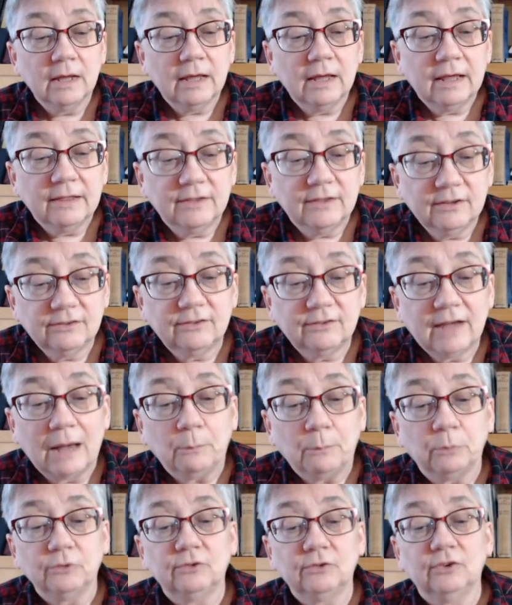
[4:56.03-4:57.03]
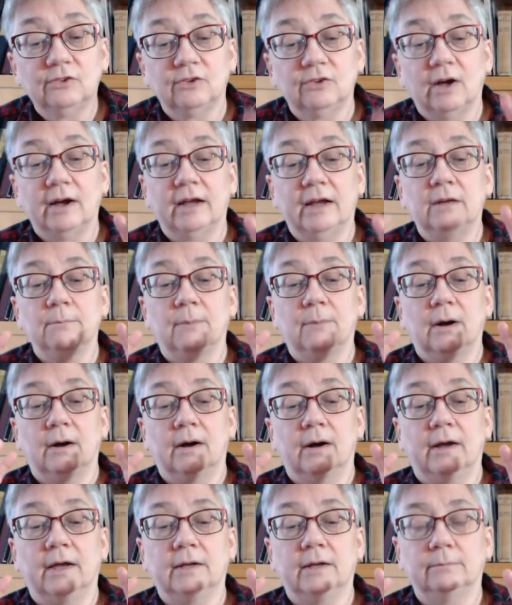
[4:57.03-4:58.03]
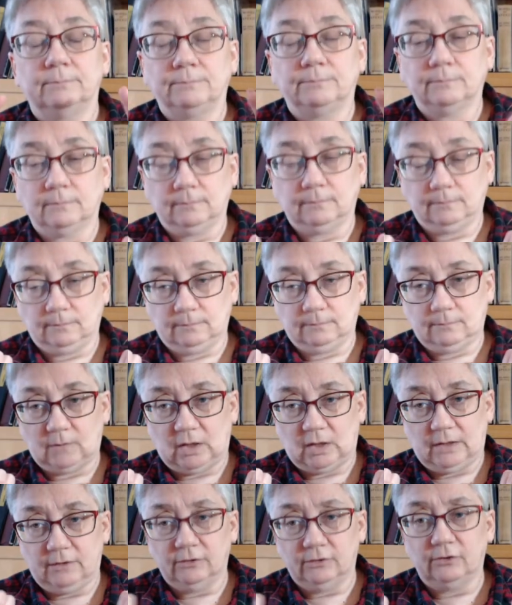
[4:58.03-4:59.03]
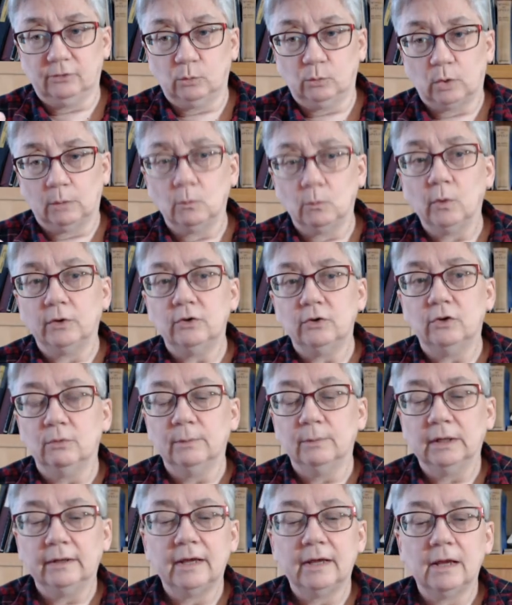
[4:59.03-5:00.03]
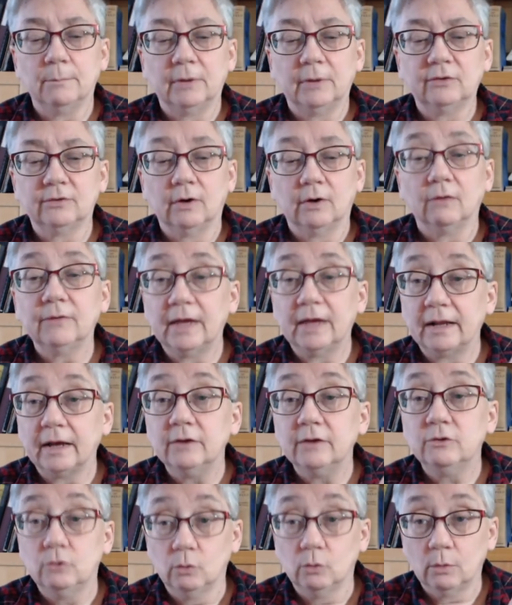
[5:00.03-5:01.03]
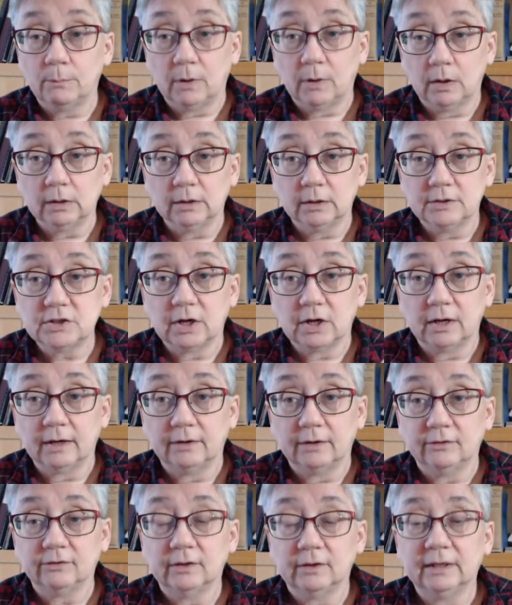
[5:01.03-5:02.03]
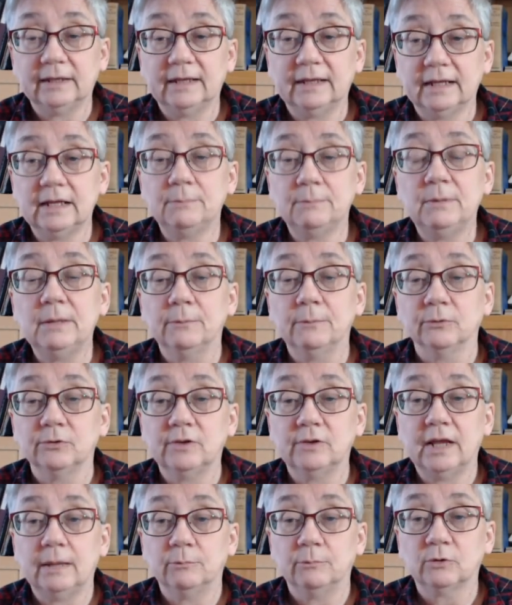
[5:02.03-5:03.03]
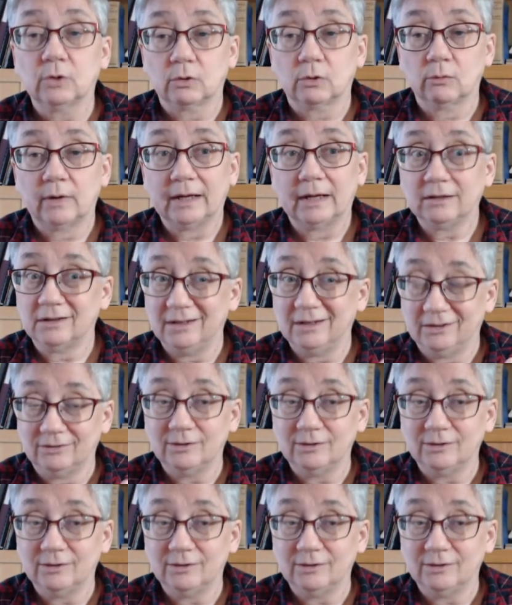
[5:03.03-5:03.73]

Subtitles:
this stamp was designed by and this is where I'm going to humiliate myself, and I do apologize. Getting people's names correct is